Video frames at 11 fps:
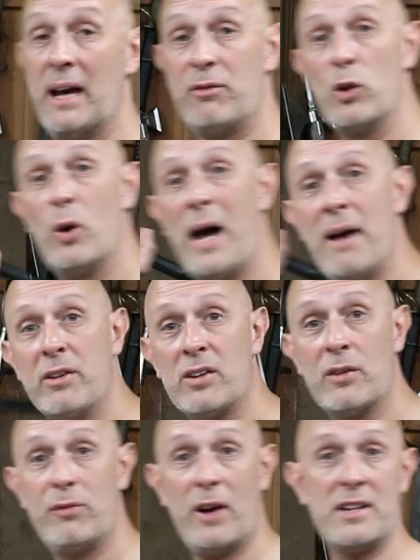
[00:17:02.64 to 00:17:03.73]
If you're having
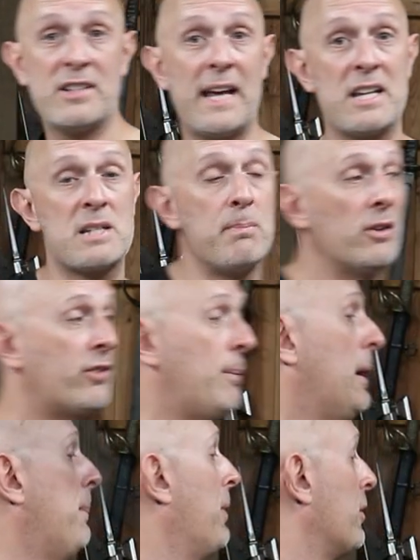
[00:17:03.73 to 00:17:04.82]
to fight against
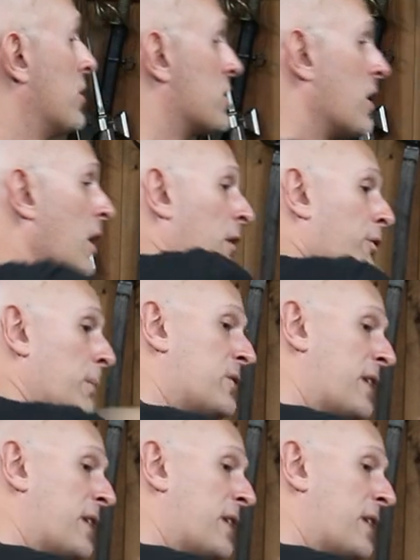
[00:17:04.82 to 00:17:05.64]
multiple opponents from